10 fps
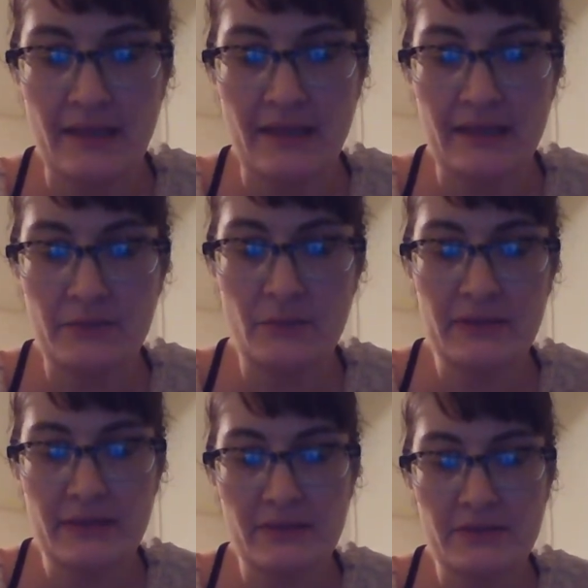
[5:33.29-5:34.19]
And
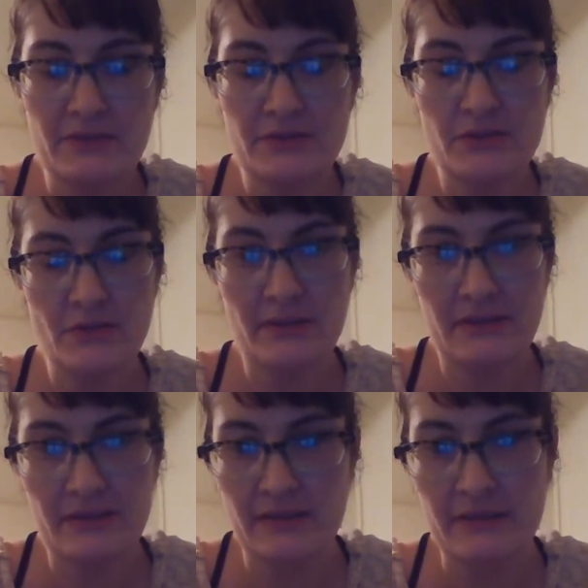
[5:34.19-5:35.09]
what they also used to do
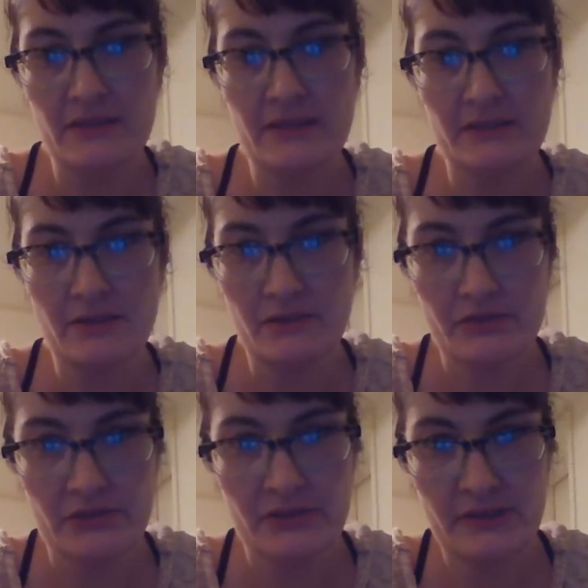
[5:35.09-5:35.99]
in indigenous
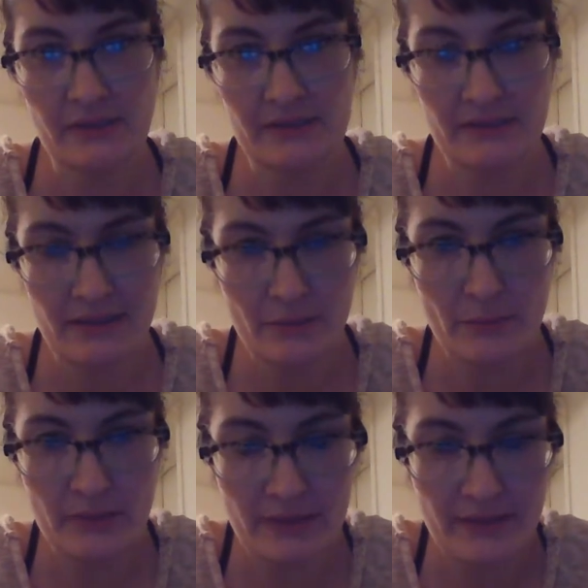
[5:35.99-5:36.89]
cultures is they
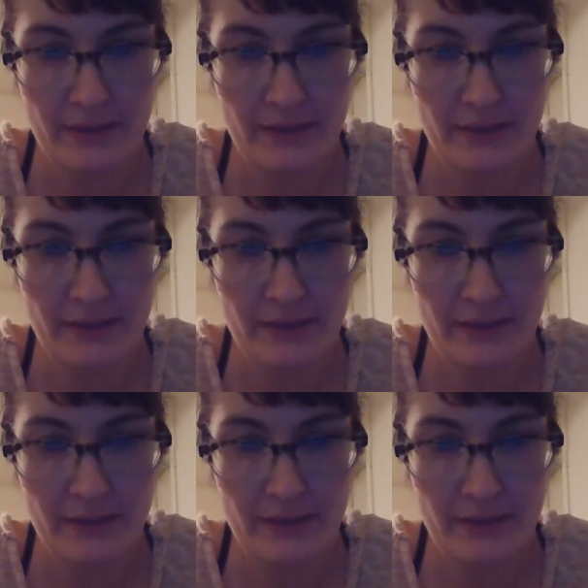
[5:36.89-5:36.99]
would